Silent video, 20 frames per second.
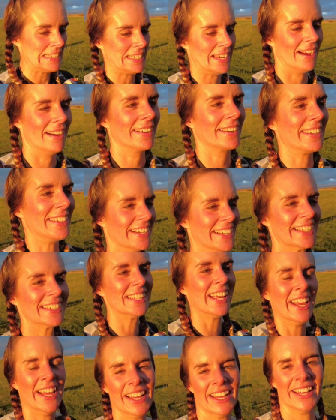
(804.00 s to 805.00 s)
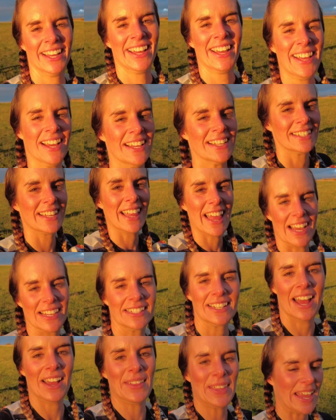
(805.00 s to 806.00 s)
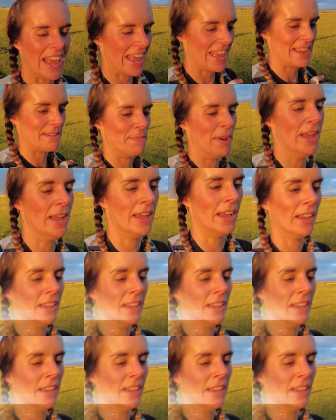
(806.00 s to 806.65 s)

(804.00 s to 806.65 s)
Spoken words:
darkness. So that's now the aim.